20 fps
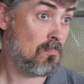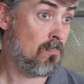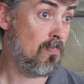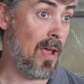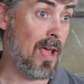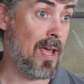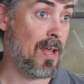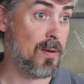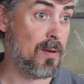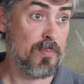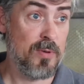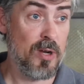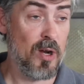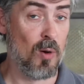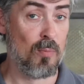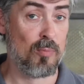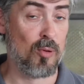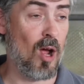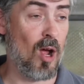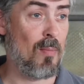and
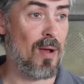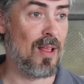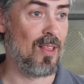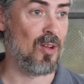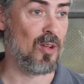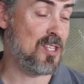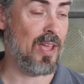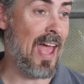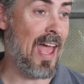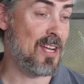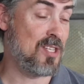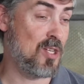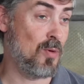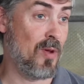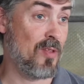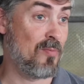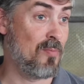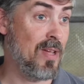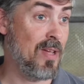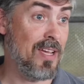brought my little gadget
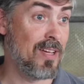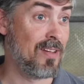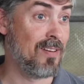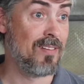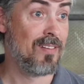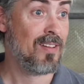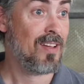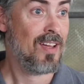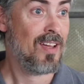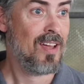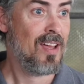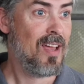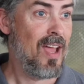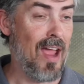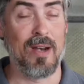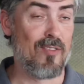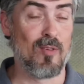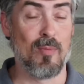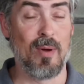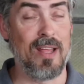with me, and
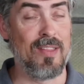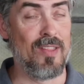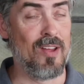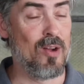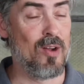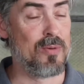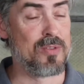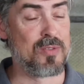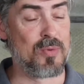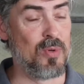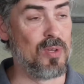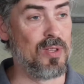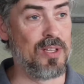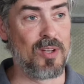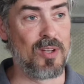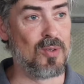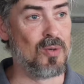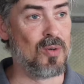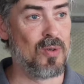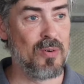everybody there was really
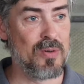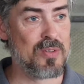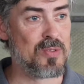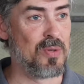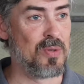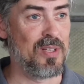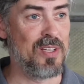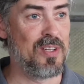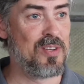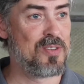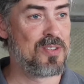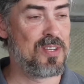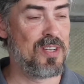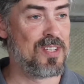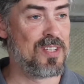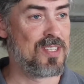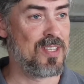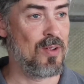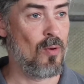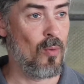cool, was really interested
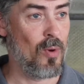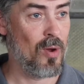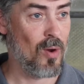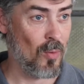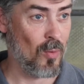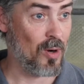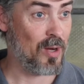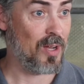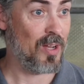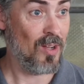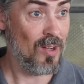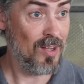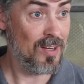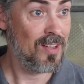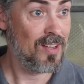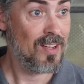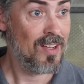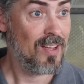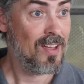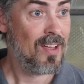to see what we were working on.
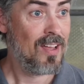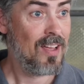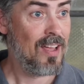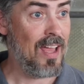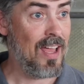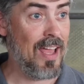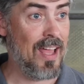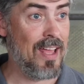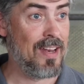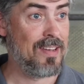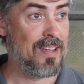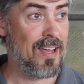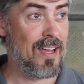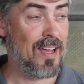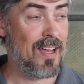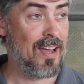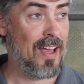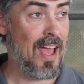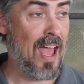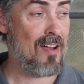And
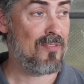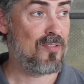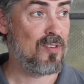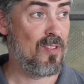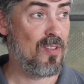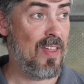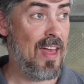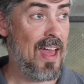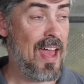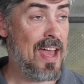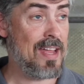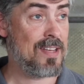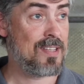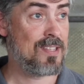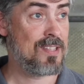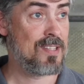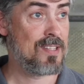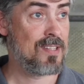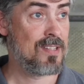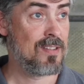after
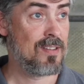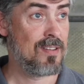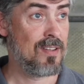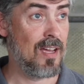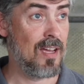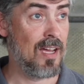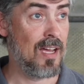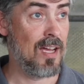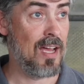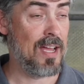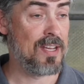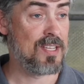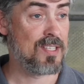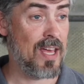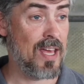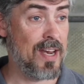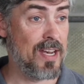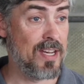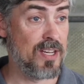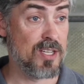that, I
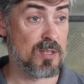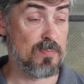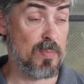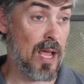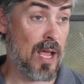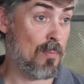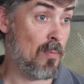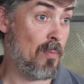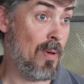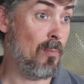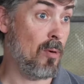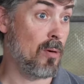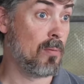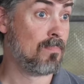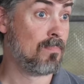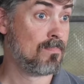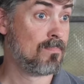decided to just become a member.